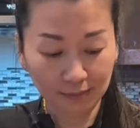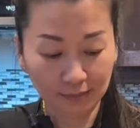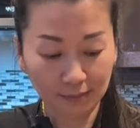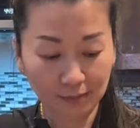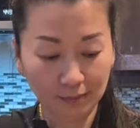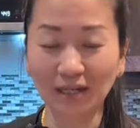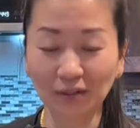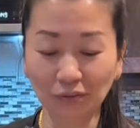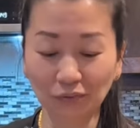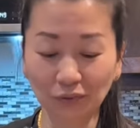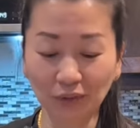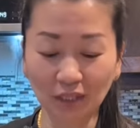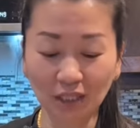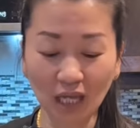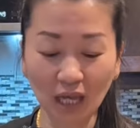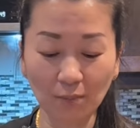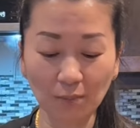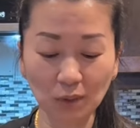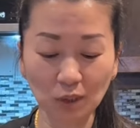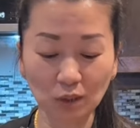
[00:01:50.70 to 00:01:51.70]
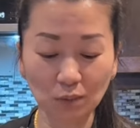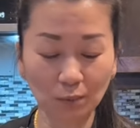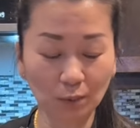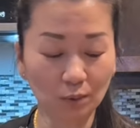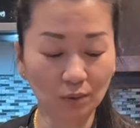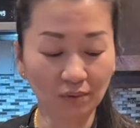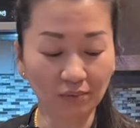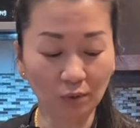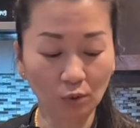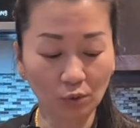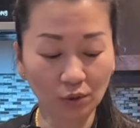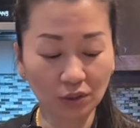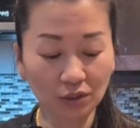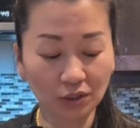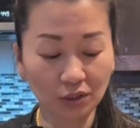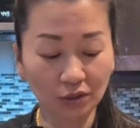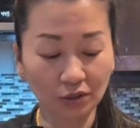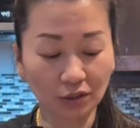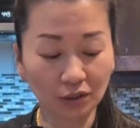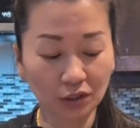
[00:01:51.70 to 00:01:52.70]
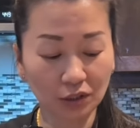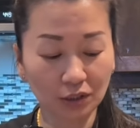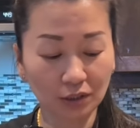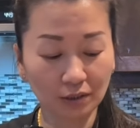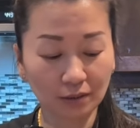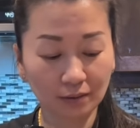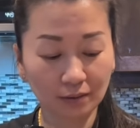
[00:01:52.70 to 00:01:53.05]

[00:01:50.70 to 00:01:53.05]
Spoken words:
and 3 tablespoons of cornstarch.